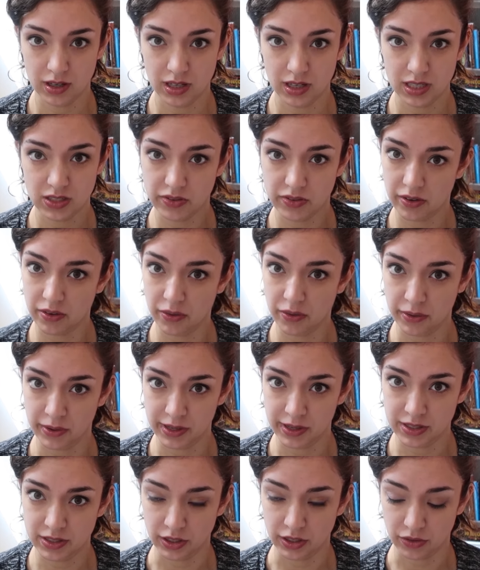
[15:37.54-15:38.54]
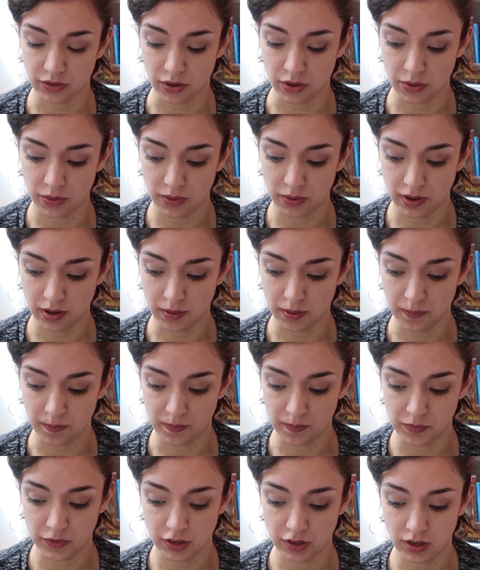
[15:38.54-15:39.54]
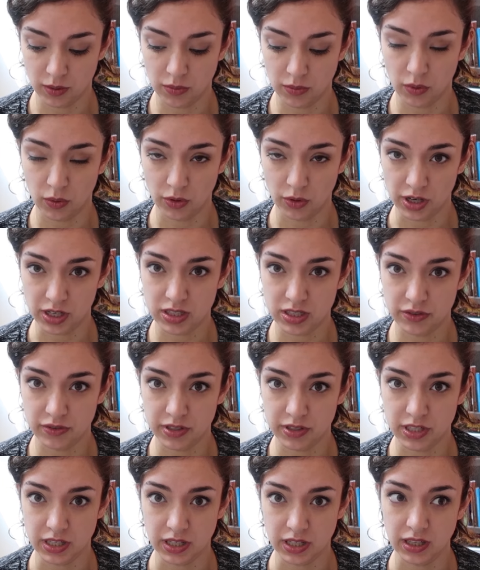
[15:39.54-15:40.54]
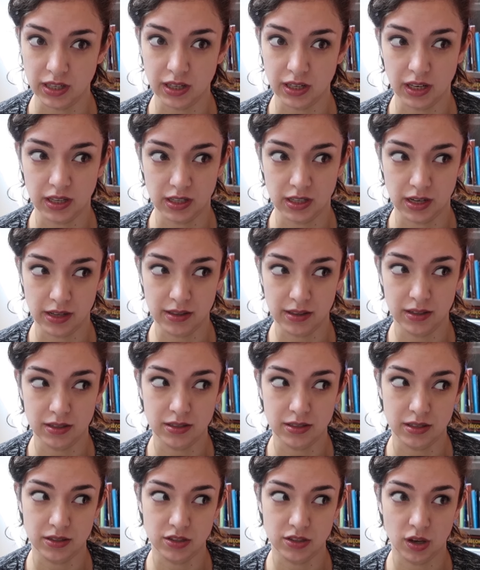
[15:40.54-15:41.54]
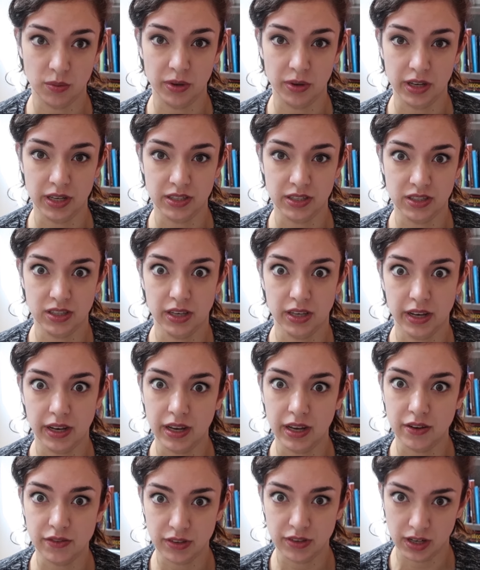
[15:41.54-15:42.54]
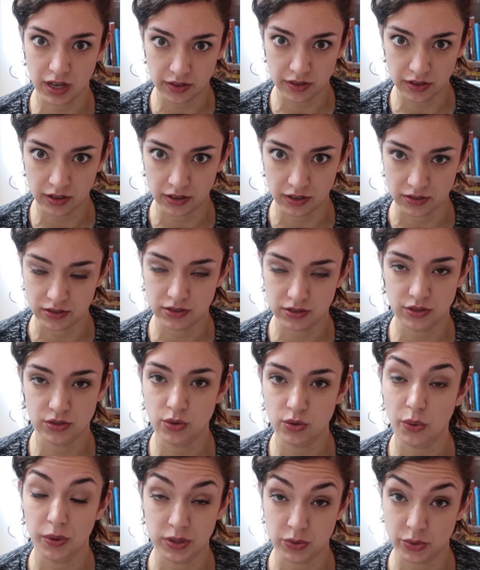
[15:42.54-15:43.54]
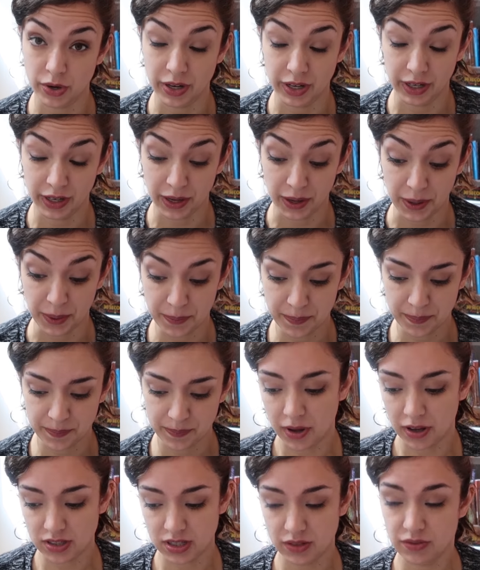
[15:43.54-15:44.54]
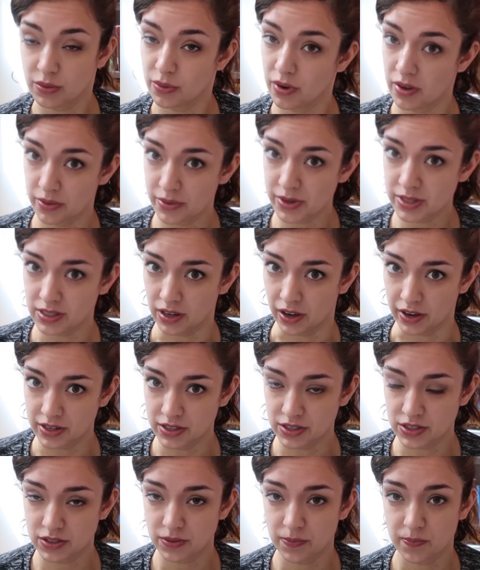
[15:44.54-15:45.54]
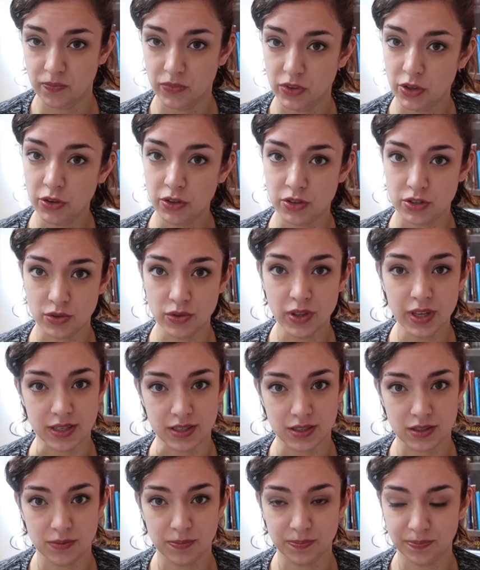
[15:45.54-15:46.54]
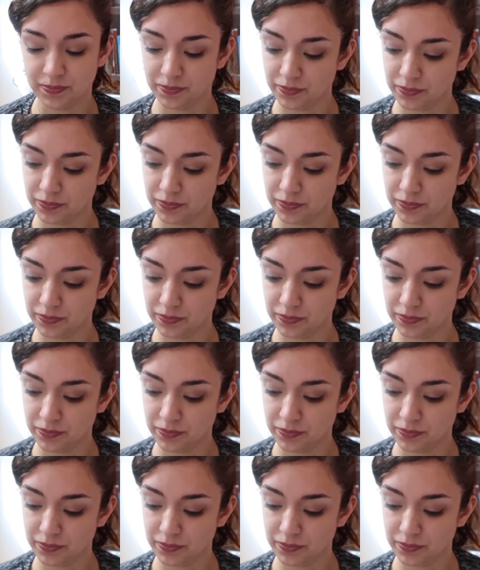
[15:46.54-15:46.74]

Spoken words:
It's very realistic though. The number one activity in the Netherlands in summer is leave the Netherlands. It's always raining here. But if the weather is nice, you could do this.